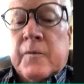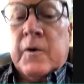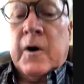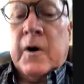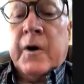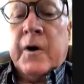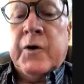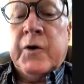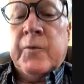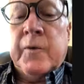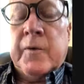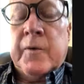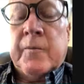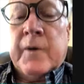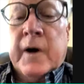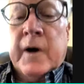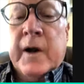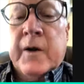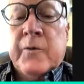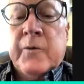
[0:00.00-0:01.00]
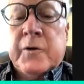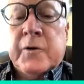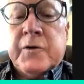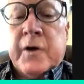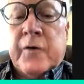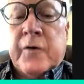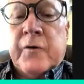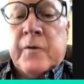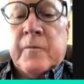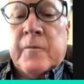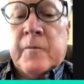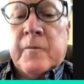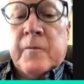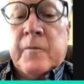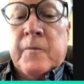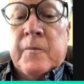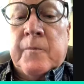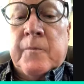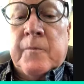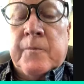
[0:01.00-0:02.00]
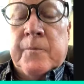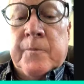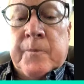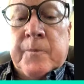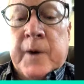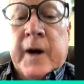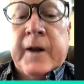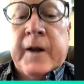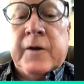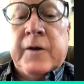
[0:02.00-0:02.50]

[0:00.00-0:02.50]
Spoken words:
our human body, which has a body